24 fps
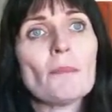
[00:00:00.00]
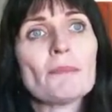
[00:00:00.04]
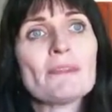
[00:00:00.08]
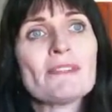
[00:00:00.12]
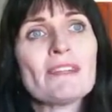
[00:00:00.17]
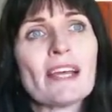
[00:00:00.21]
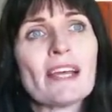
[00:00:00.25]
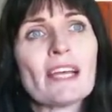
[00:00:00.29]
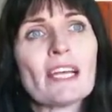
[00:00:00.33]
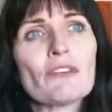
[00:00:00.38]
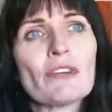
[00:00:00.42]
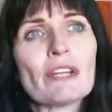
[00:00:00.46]

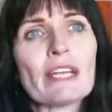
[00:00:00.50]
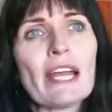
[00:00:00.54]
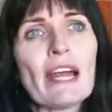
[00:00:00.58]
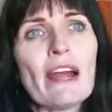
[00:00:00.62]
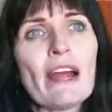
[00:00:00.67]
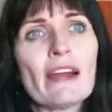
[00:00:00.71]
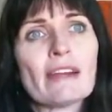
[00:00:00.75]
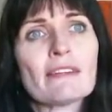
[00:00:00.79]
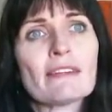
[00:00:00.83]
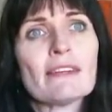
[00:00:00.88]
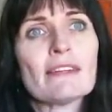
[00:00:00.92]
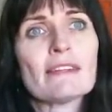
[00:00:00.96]
Secondary
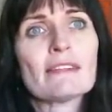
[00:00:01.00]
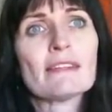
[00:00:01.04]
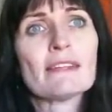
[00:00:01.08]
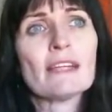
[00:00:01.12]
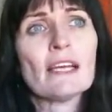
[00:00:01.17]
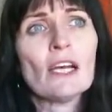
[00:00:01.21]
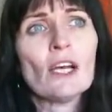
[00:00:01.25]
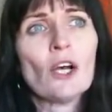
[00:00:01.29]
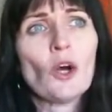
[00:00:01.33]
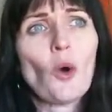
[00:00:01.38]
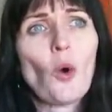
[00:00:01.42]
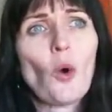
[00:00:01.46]
characters,
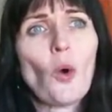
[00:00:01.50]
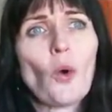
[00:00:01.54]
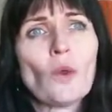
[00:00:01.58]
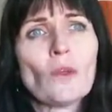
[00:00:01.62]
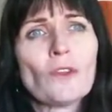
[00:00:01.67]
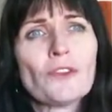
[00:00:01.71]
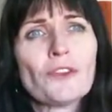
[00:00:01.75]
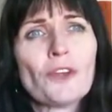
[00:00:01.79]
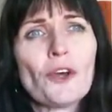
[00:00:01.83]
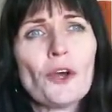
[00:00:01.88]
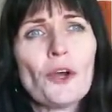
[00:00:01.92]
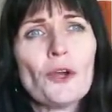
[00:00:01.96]

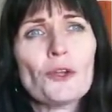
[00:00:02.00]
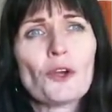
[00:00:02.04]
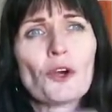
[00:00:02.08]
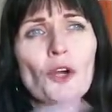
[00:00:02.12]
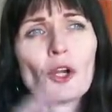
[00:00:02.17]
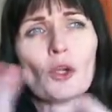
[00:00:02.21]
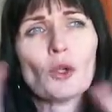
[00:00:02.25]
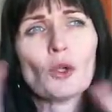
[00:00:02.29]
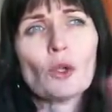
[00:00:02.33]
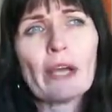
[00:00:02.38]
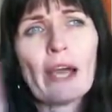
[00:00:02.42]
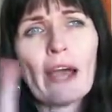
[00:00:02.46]
also you've got
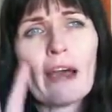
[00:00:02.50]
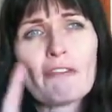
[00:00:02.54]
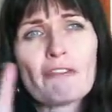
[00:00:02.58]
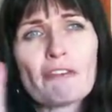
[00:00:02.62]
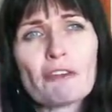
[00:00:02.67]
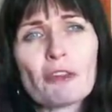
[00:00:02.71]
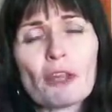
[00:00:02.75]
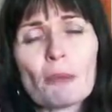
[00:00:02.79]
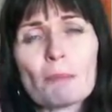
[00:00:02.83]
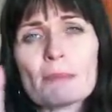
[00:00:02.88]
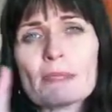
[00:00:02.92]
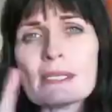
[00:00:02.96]
to look out for
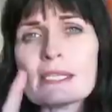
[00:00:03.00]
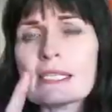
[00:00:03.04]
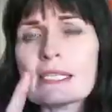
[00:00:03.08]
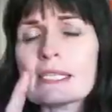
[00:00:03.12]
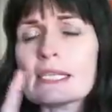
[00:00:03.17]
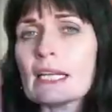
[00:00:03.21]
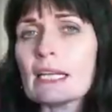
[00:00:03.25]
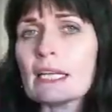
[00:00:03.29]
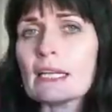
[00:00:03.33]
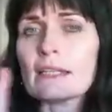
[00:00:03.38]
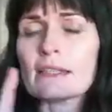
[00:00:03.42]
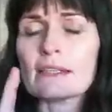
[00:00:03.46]
them
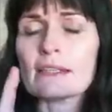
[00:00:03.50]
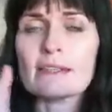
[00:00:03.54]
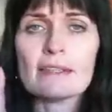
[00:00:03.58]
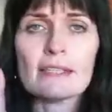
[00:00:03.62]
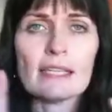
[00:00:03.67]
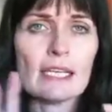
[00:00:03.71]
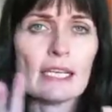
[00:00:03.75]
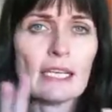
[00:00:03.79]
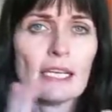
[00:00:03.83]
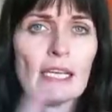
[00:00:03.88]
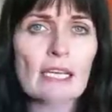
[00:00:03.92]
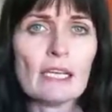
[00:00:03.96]
stealing the
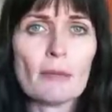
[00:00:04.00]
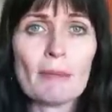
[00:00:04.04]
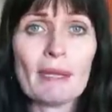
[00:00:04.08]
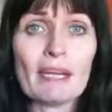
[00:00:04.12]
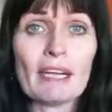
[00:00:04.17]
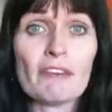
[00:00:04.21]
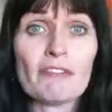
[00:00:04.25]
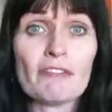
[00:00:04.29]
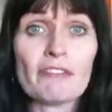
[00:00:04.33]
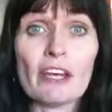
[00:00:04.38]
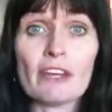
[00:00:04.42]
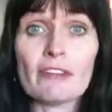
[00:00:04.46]
scene. I mean,
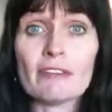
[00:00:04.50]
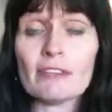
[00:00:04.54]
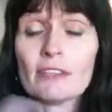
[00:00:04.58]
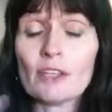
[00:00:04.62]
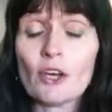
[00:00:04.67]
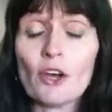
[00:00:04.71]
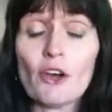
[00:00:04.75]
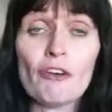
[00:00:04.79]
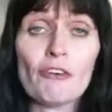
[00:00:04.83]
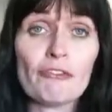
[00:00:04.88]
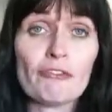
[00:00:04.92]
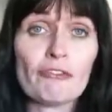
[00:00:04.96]
if they're
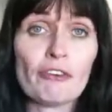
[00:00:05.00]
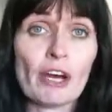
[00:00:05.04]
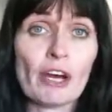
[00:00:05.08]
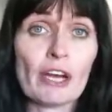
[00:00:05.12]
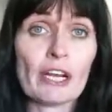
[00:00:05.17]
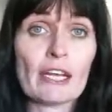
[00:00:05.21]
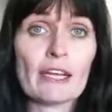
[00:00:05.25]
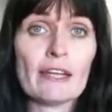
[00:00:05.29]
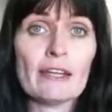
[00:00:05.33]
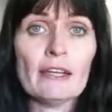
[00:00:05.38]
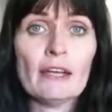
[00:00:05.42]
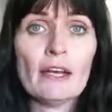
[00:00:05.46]
so
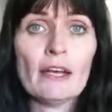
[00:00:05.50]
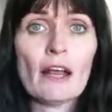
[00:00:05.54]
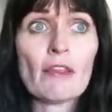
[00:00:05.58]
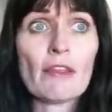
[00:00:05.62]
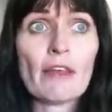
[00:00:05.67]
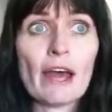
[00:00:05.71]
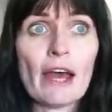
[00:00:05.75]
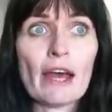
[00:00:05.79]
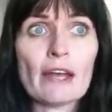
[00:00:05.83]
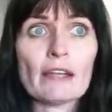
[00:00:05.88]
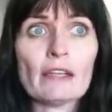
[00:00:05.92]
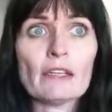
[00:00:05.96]
funny
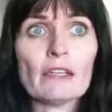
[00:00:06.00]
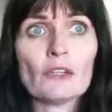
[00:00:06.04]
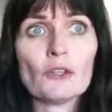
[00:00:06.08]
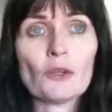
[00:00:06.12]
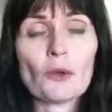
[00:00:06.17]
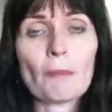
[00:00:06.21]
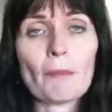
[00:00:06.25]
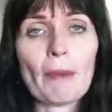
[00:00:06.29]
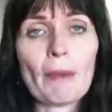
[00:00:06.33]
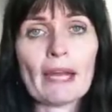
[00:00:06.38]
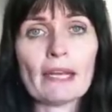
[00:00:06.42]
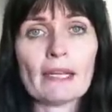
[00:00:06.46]
that
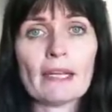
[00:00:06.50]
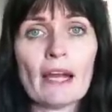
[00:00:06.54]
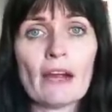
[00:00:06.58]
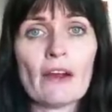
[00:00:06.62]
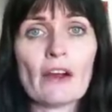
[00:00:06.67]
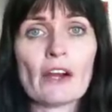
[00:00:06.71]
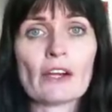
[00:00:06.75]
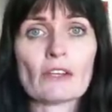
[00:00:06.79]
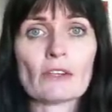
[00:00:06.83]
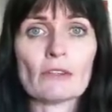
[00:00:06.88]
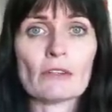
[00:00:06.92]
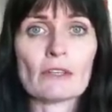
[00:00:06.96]
your main
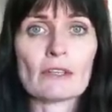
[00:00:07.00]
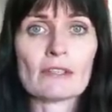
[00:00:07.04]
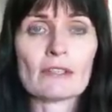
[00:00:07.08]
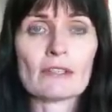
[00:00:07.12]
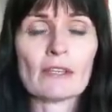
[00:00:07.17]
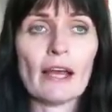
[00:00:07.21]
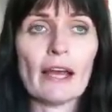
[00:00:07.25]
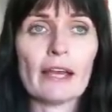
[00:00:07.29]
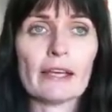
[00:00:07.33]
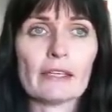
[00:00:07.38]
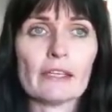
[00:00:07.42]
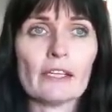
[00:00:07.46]
character looks
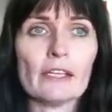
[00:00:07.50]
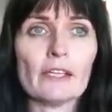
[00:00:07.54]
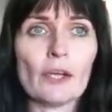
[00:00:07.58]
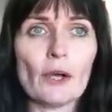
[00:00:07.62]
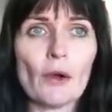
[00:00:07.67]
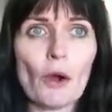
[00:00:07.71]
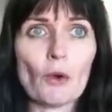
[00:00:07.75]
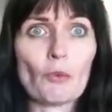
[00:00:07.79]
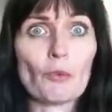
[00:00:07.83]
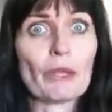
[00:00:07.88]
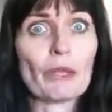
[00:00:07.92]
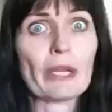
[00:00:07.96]
like, you know,
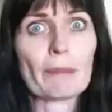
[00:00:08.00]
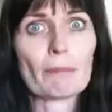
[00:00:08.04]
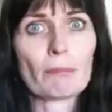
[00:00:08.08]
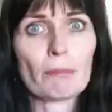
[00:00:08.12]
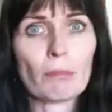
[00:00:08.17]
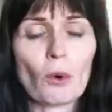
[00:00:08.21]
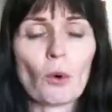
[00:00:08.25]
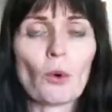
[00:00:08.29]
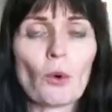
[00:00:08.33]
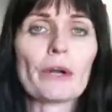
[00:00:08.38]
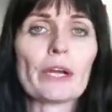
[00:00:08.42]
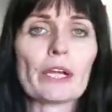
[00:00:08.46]
a really
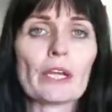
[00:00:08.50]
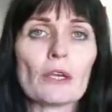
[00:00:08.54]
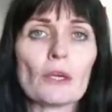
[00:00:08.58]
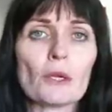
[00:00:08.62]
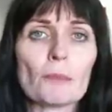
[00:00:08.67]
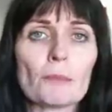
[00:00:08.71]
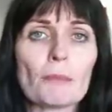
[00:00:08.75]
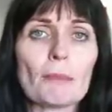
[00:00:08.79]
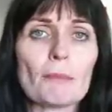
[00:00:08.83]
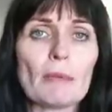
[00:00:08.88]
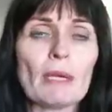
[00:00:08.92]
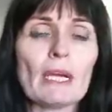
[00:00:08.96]
boring
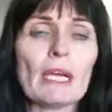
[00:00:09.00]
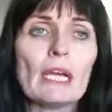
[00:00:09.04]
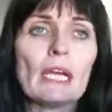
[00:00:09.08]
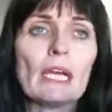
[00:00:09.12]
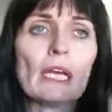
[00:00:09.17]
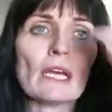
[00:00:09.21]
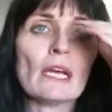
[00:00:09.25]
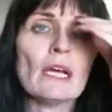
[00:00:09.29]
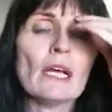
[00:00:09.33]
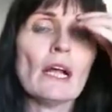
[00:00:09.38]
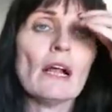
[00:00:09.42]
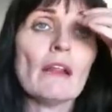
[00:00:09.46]
human
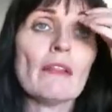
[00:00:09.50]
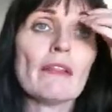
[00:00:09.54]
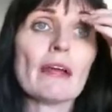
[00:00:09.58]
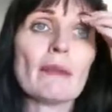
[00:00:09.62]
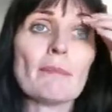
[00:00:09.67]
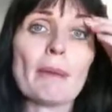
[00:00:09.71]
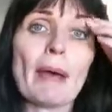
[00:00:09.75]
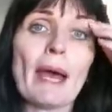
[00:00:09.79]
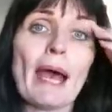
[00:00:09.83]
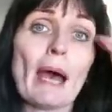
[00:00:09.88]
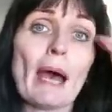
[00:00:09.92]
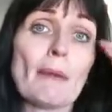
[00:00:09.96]
being, then
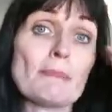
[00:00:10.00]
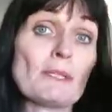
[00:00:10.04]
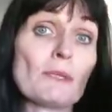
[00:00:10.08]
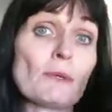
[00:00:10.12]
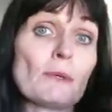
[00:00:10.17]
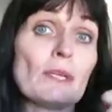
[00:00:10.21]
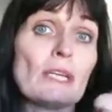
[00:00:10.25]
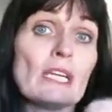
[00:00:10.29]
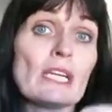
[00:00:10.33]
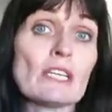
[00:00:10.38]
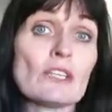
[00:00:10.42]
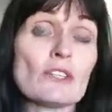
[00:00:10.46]
perhaps you
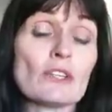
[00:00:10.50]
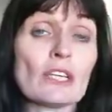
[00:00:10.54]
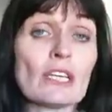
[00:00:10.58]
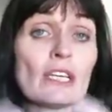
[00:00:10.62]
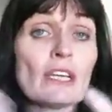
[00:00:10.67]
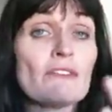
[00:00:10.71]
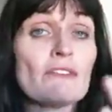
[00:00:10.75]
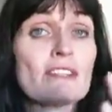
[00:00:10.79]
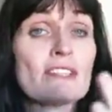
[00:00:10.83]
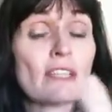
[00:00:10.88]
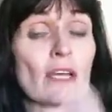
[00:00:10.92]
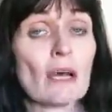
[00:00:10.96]
need to
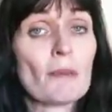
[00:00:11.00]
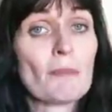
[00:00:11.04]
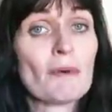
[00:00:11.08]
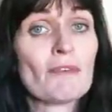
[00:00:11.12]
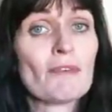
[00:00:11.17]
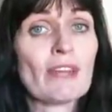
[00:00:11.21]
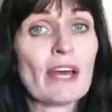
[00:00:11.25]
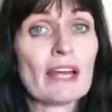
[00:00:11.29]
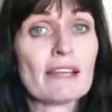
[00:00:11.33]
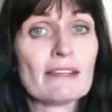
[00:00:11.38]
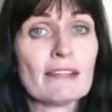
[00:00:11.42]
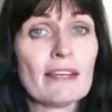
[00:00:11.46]
give some of
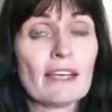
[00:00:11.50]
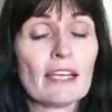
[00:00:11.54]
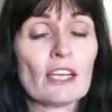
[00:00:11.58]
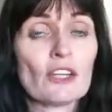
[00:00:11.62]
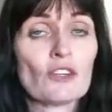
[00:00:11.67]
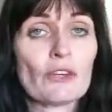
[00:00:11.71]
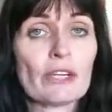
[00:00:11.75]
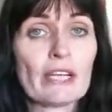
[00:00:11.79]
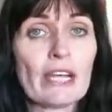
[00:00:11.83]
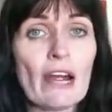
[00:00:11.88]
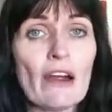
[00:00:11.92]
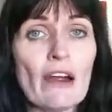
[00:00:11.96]
that
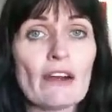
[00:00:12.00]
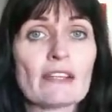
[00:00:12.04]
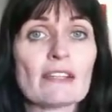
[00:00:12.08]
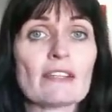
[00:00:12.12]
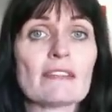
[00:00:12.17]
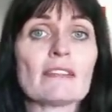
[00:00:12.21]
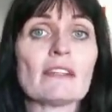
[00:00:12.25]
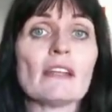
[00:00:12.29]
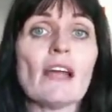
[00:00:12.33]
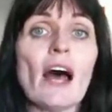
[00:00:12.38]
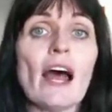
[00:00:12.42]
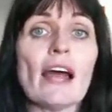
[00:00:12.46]
secondary
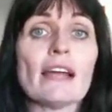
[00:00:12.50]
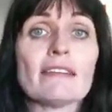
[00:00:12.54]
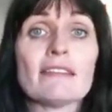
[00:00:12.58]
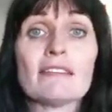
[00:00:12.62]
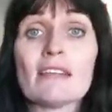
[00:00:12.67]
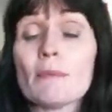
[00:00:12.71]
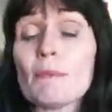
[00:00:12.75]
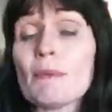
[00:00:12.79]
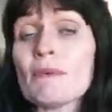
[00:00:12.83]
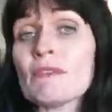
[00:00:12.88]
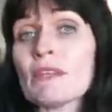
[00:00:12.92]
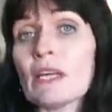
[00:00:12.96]
character's line,
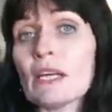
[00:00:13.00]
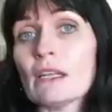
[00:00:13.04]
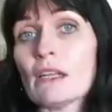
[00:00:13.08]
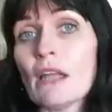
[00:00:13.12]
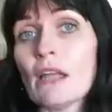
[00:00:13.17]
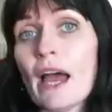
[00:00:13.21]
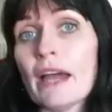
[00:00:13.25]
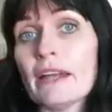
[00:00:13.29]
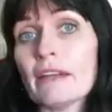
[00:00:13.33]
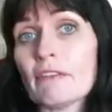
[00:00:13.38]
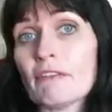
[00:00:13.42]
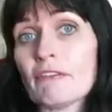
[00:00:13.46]
some of their
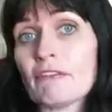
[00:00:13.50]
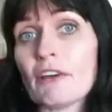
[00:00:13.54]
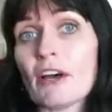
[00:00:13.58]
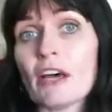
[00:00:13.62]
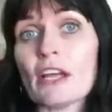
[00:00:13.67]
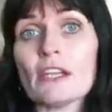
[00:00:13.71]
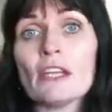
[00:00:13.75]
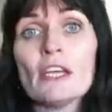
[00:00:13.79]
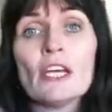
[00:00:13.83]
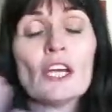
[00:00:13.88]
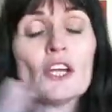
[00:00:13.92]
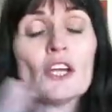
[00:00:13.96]
light and
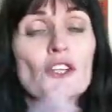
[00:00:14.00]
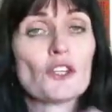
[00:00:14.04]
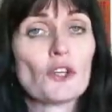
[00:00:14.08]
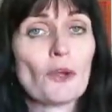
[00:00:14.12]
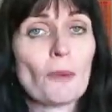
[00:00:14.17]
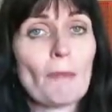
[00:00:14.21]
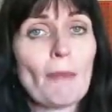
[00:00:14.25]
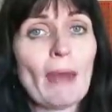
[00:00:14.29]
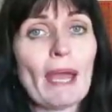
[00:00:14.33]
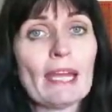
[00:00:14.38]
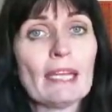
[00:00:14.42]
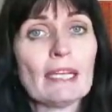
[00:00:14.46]
fun to your
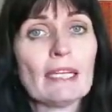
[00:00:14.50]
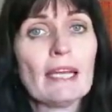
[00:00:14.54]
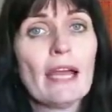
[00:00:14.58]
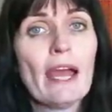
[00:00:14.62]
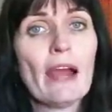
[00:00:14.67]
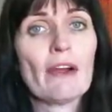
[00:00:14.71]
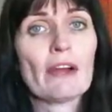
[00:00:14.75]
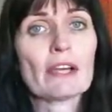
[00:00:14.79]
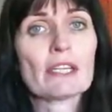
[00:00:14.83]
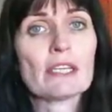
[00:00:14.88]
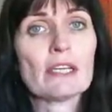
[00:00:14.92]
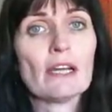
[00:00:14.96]
main
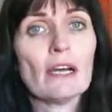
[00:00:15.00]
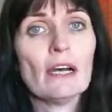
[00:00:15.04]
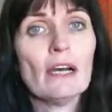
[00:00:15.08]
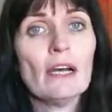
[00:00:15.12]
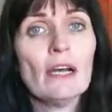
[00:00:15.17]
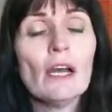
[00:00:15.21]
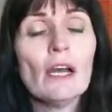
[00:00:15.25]
character.